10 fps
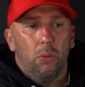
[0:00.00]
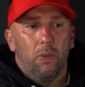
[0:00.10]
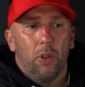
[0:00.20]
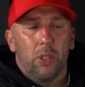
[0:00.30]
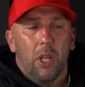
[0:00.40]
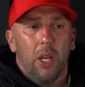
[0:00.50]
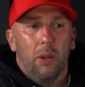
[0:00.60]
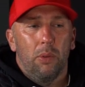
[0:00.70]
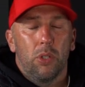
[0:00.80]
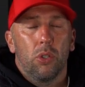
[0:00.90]
we've looked at
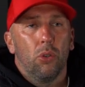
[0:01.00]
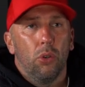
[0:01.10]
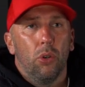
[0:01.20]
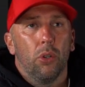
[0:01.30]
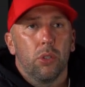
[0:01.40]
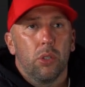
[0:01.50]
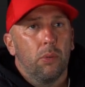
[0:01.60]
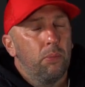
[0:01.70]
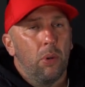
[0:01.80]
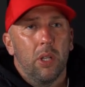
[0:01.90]
it, we've scored
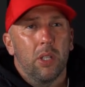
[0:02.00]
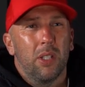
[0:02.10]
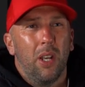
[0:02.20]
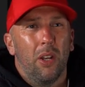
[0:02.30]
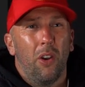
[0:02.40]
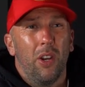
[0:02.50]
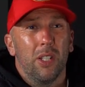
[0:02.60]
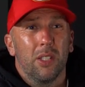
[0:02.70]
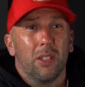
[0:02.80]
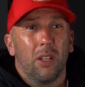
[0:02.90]
probably the 2nd
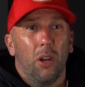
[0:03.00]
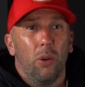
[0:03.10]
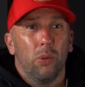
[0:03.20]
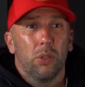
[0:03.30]
highest goal,